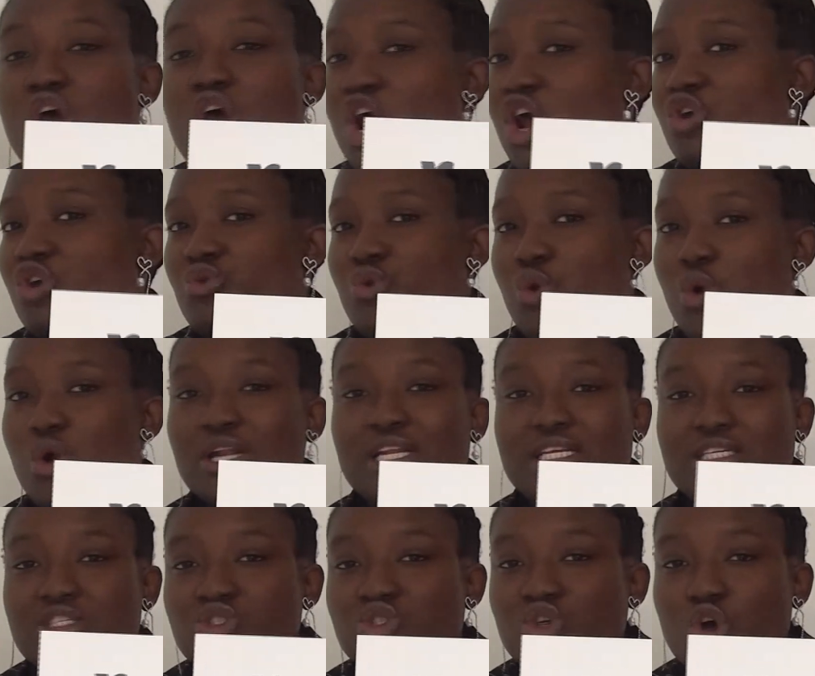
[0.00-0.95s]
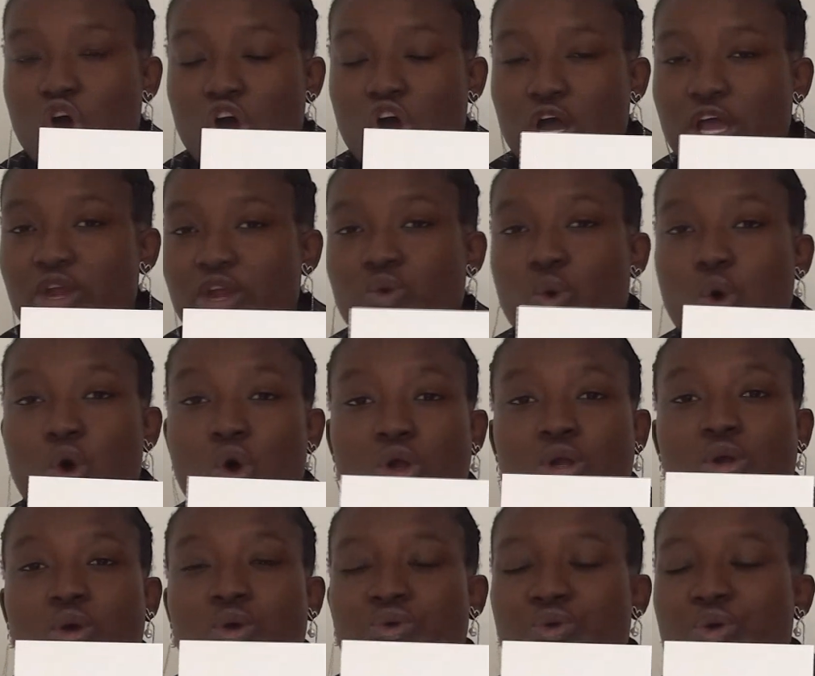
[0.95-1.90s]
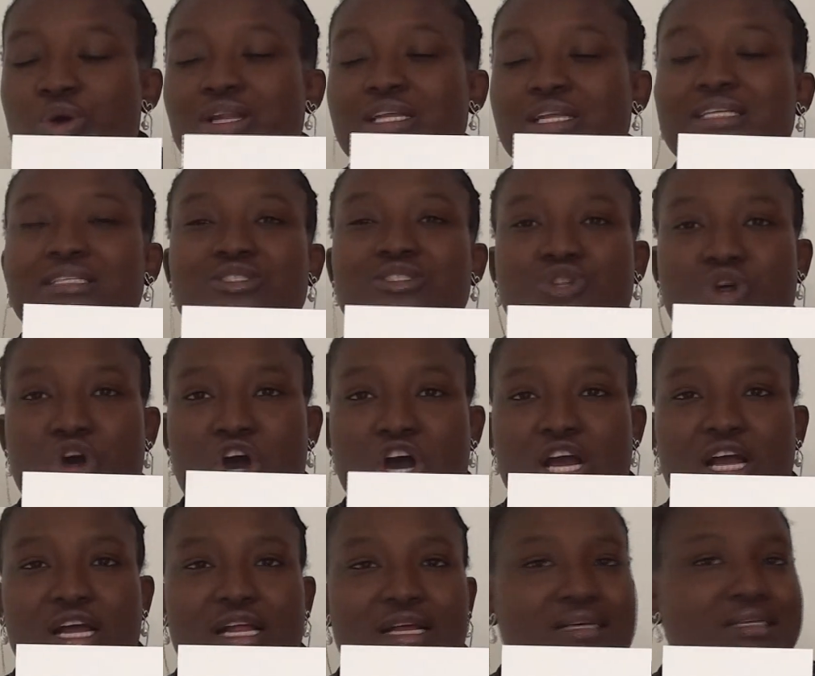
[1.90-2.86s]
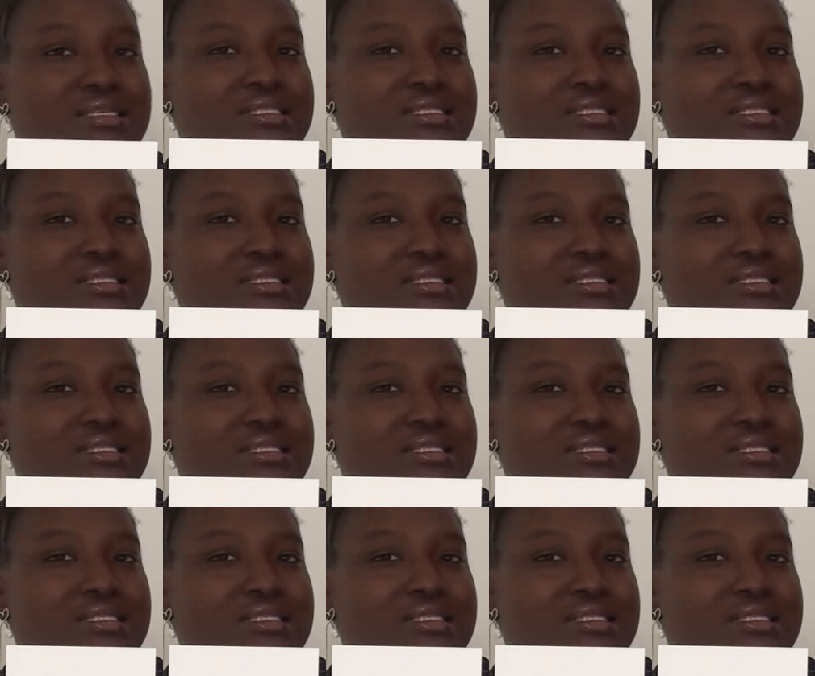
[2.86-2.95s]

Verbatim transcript: a rolling dog a roll, rolling dog